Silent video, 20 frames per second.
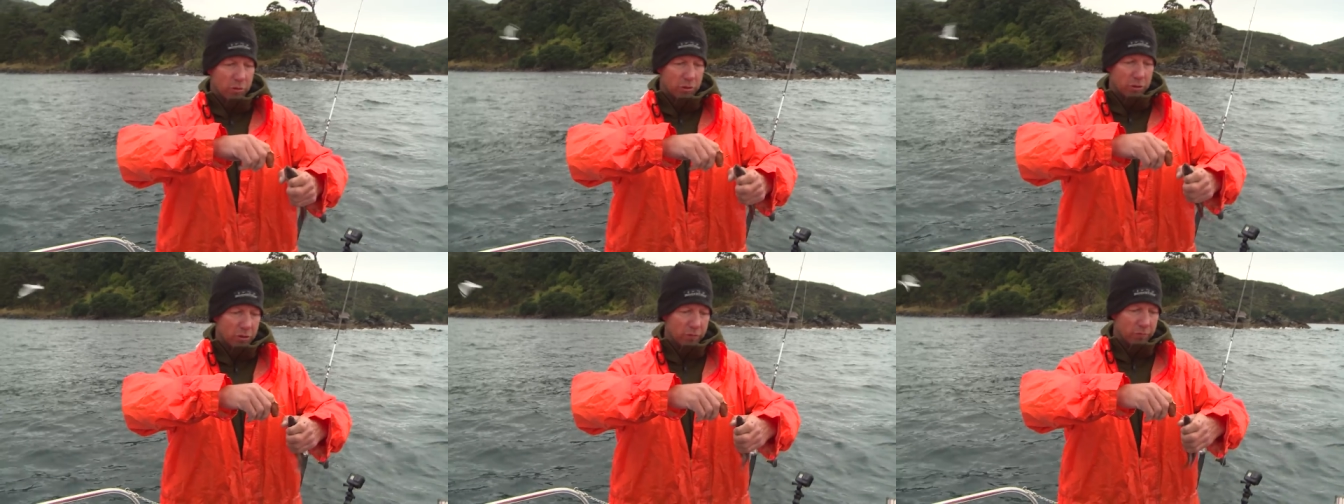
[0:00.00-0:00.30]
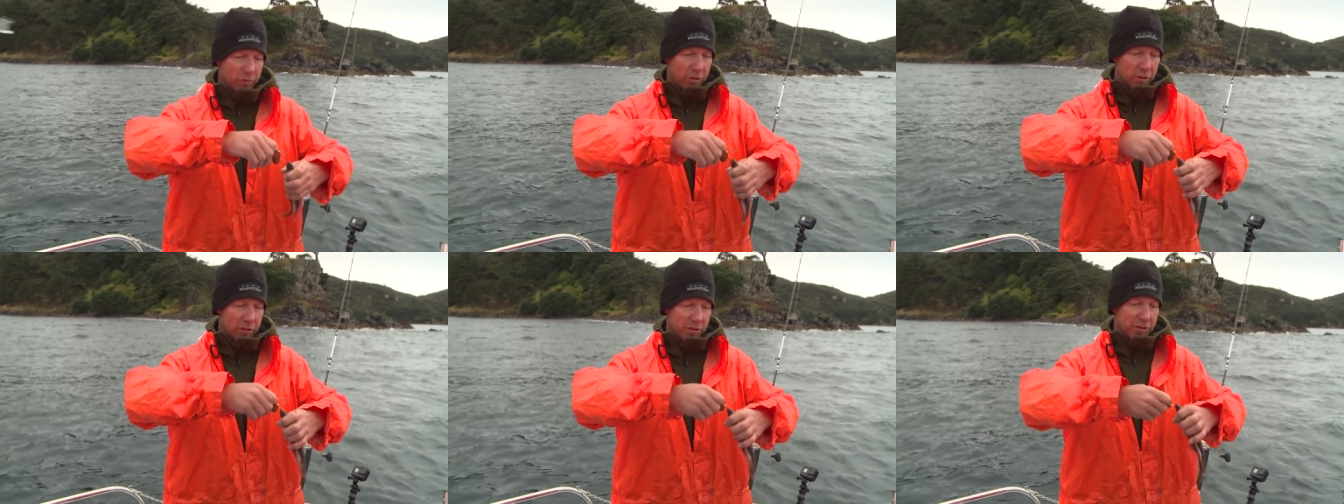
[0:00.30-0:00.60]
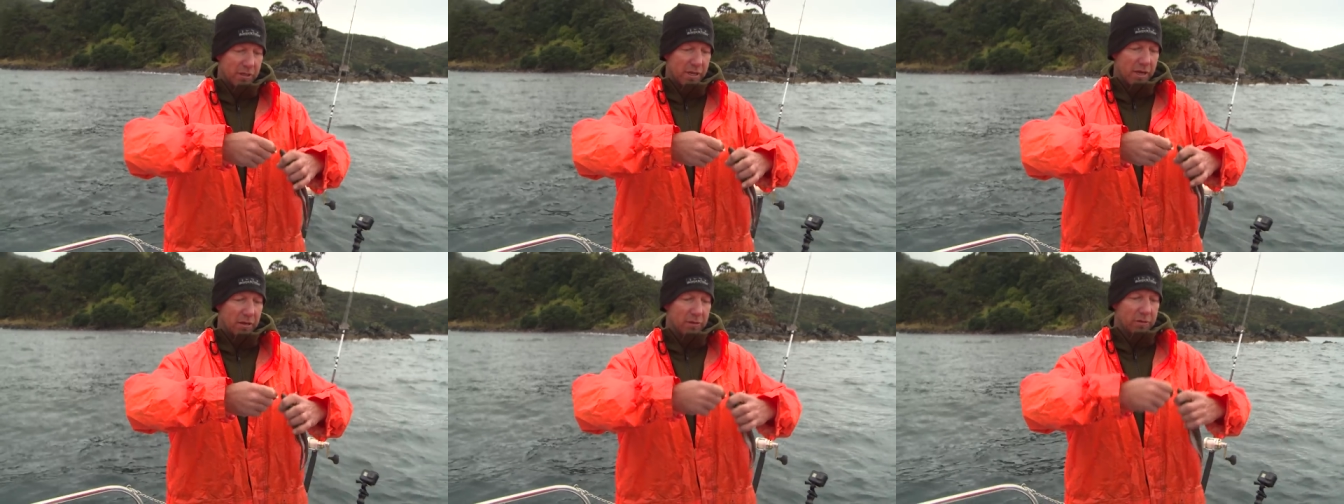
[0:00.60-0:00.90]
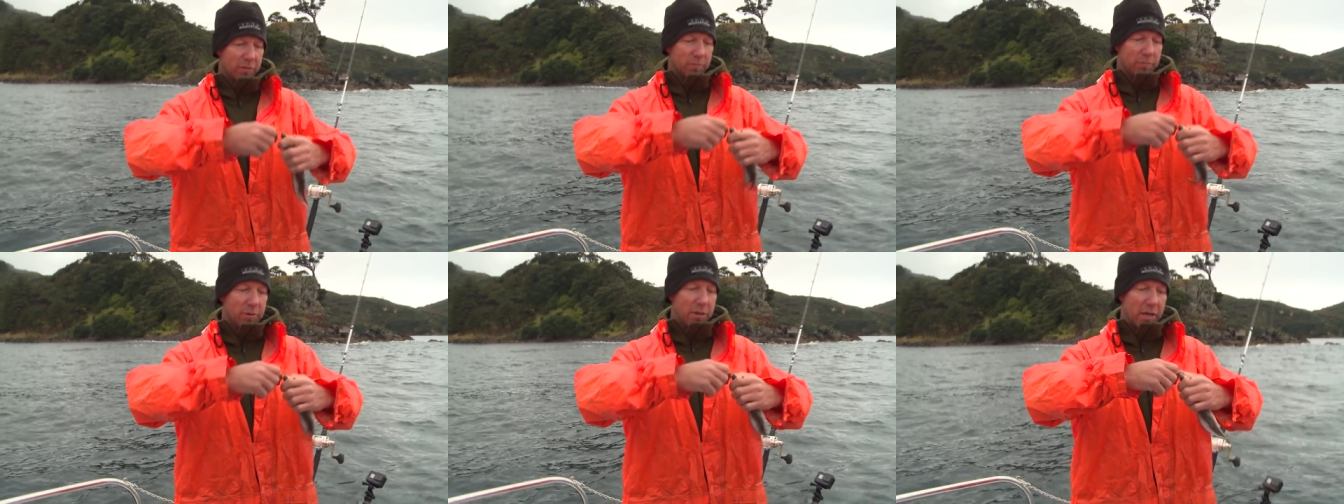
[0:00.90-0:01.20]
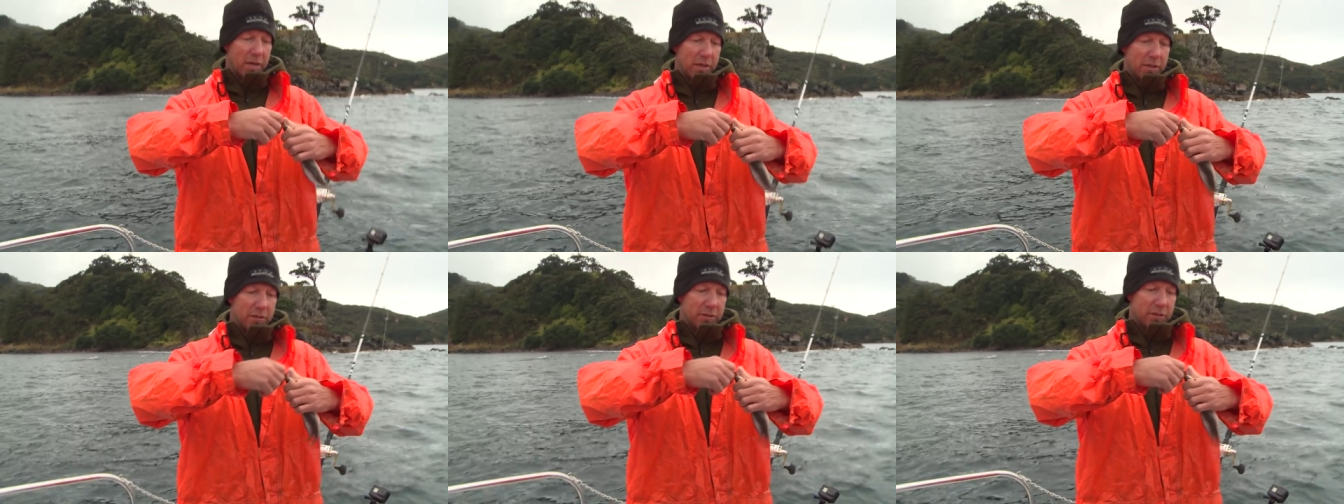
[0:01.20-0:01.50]
which I've got snelled in
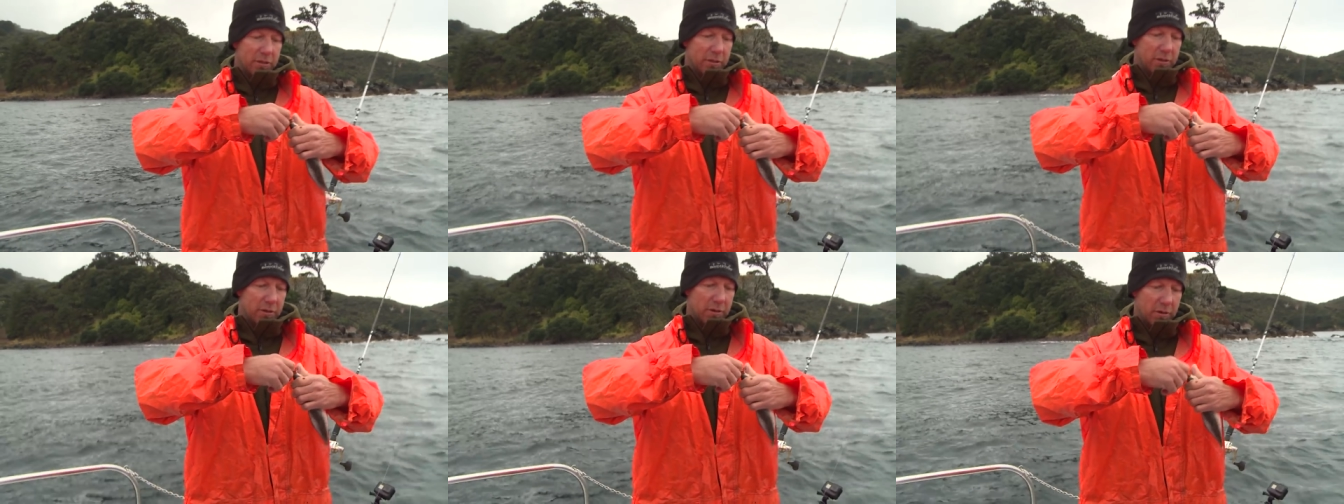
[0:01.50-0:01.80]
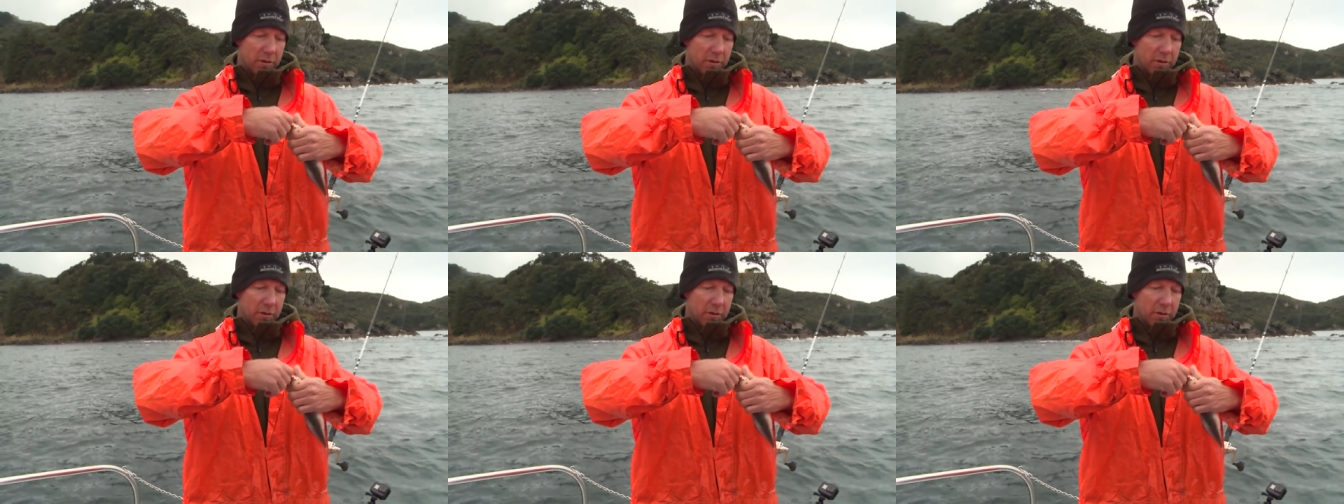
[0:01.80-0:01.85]
place,